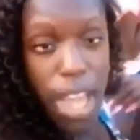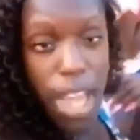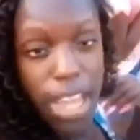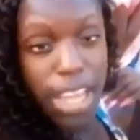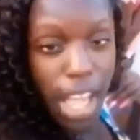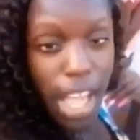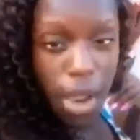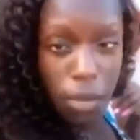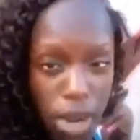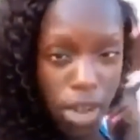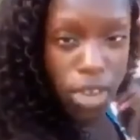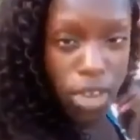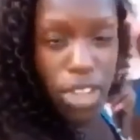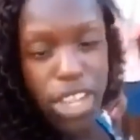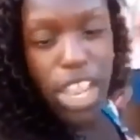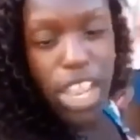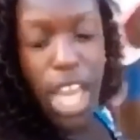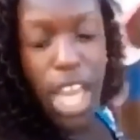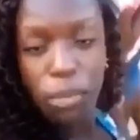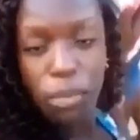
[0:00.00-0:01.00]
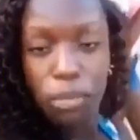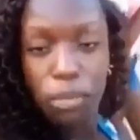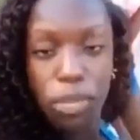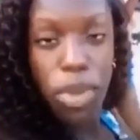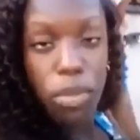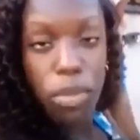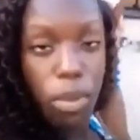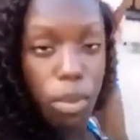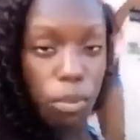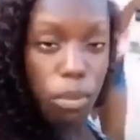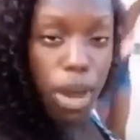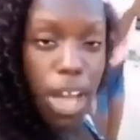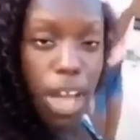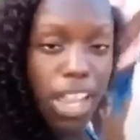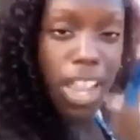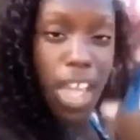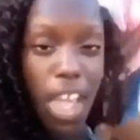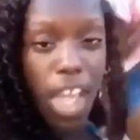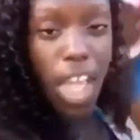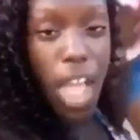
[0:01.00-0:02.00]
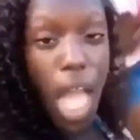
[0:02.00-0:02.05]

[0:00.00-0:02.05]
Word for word: I get me not really like people, man.